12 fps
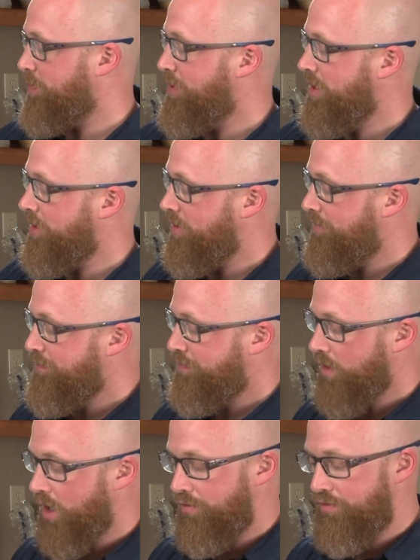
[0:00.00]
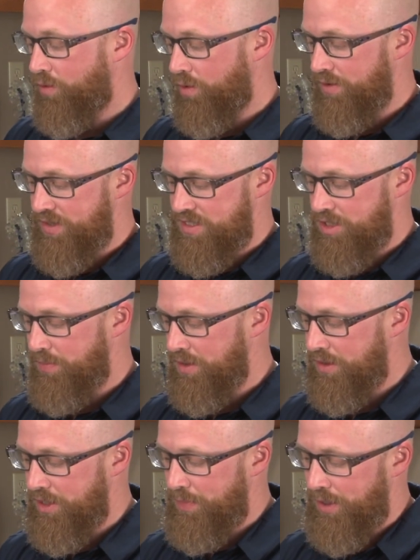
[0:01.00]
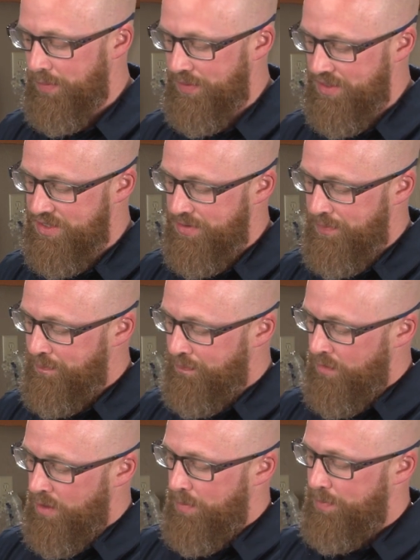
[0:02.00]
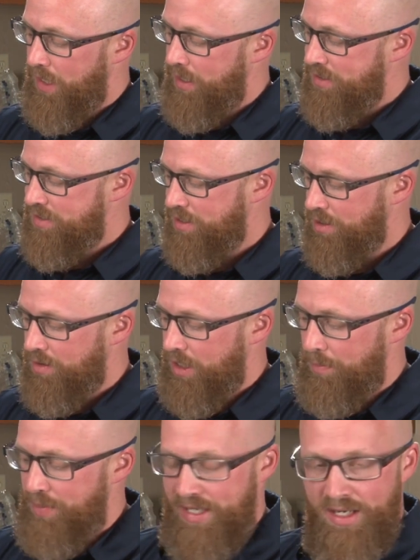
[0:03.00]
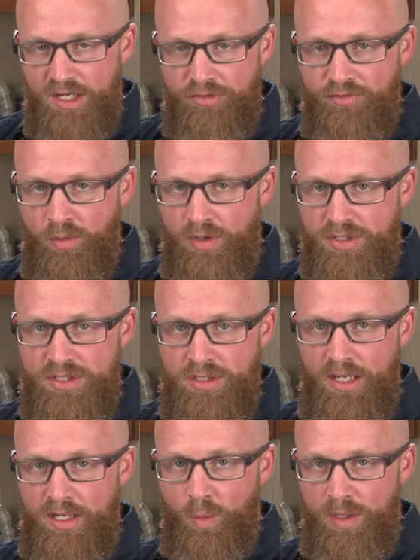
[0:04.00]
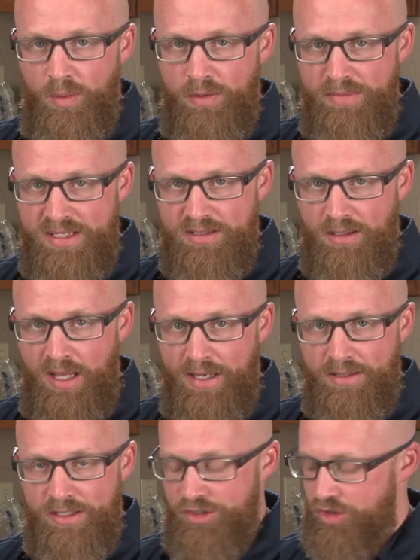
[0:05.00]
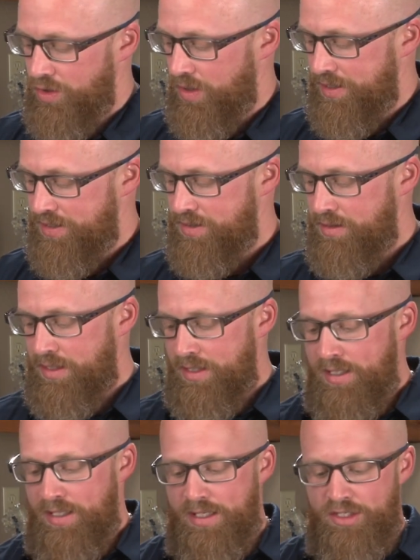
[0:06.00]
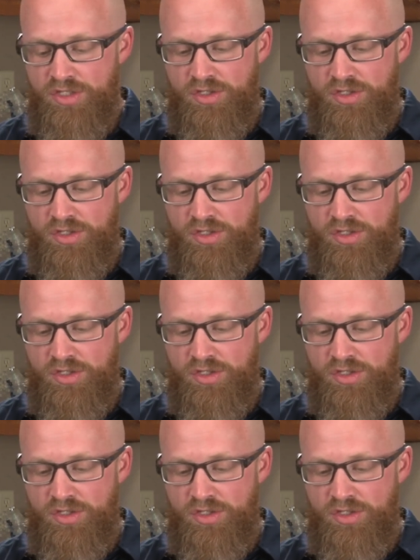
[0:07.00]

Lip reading: up here are for the stability purpose. But still, a big enough force and we will misalign these joints. And as